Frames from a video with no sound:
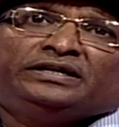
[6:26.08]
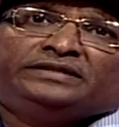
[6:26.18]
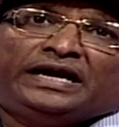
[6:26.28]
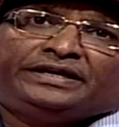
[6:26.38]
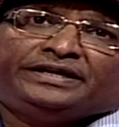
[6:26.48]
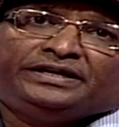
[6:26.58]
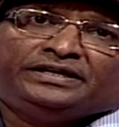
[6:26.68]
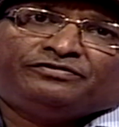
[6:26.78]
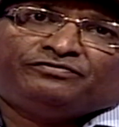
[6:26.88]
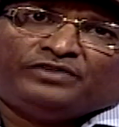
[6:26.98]
That
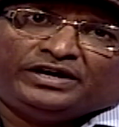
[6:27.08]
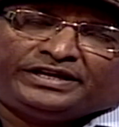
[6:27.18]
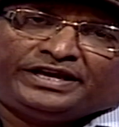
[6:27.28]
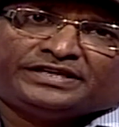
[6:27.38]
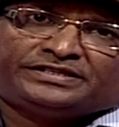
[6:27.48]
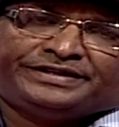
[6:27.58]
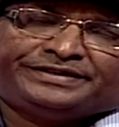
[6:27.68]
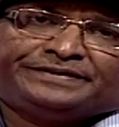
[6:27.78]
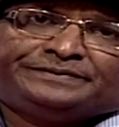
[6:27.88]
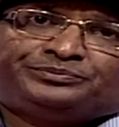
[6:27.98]
in one
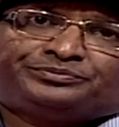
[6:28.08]
cases